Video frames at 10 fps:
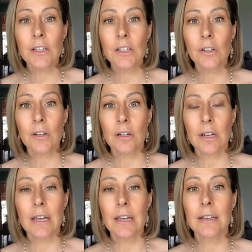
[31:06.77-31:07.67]

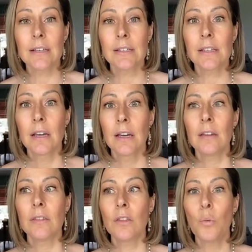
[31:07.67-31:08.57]
answer is
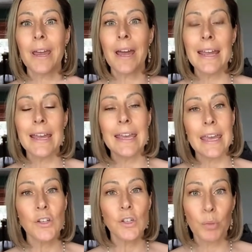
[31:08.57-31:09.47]
the way I
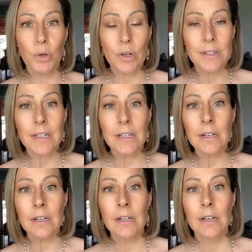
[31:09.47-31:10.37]
gauge a person
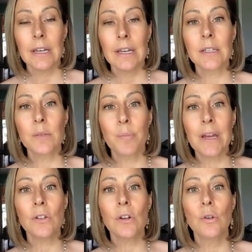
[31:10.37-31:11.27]
is
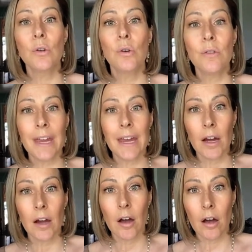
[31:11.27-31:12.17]
based on who
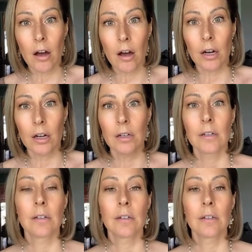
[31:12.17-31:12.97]
they are.